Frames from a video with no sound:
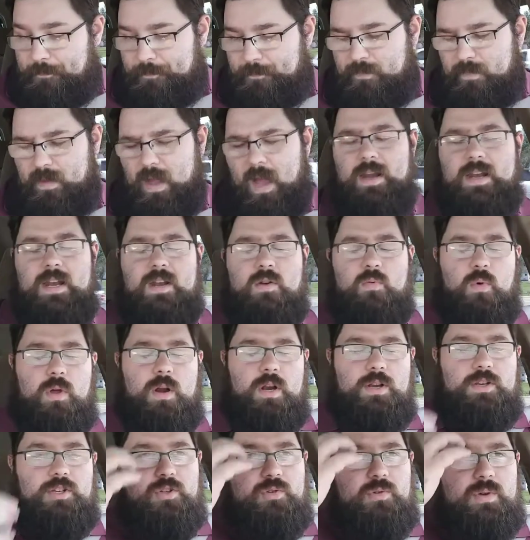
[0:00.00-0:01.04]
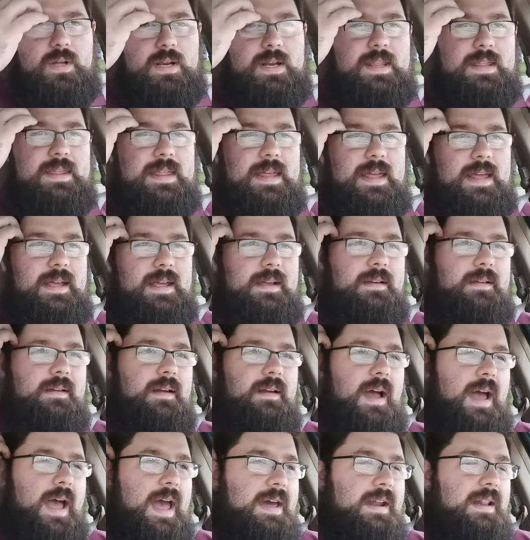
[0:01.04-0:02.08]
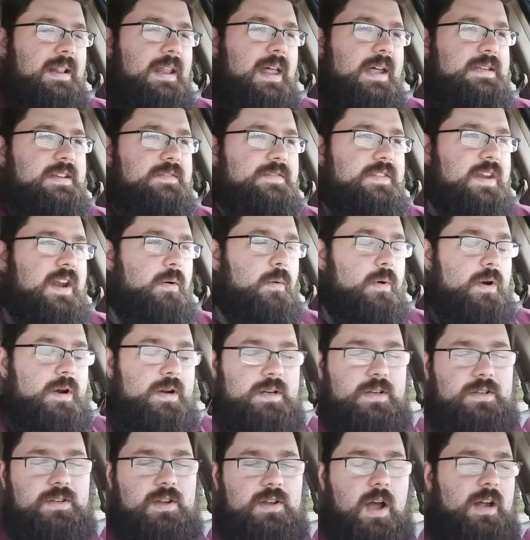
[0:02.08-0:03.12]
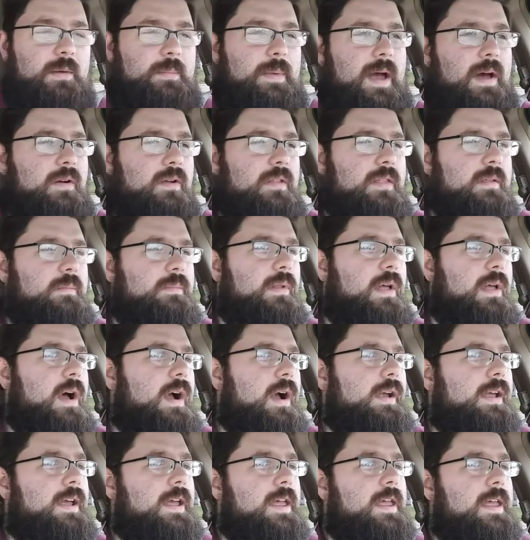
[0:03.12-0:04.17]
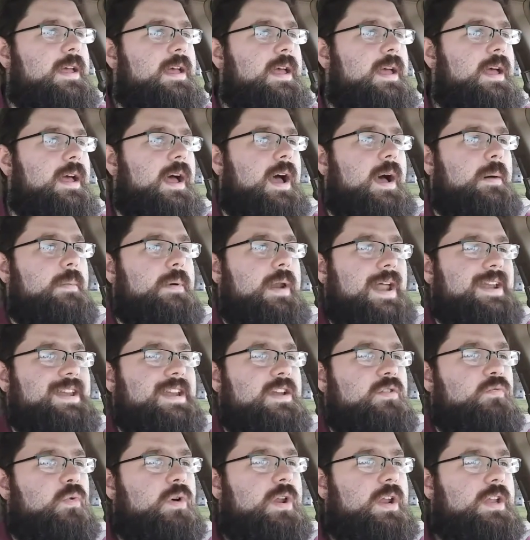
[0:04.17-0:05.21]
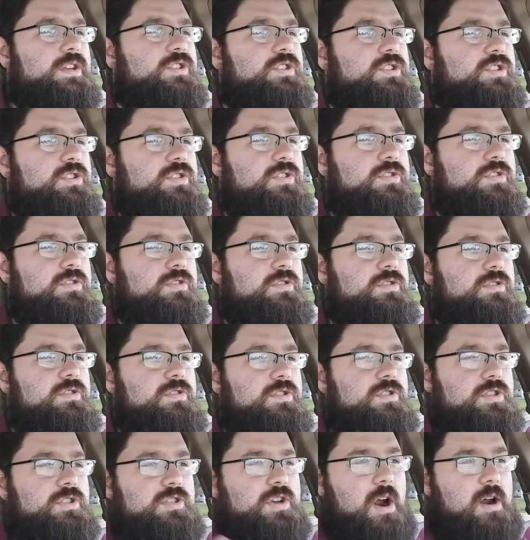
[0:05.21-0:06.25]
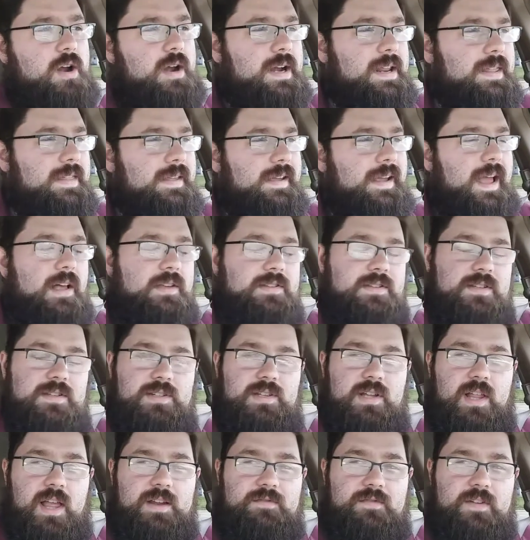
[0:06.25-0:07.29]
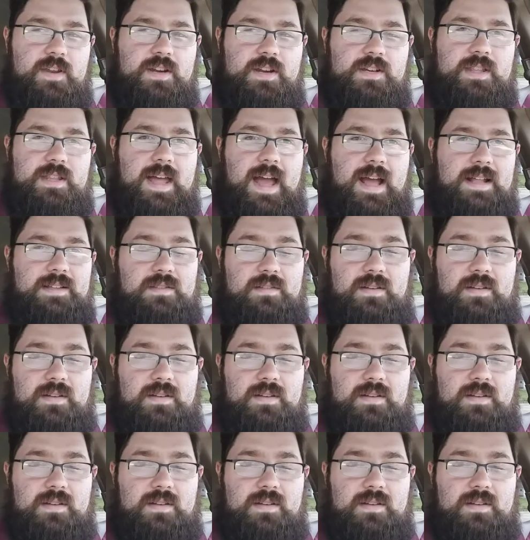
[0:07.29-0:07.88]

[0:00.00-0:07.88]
I didn't want to do anything. I had a lot of stuff that I wanted to talk about on the blog, but I didn't want to start anything else until I finished that.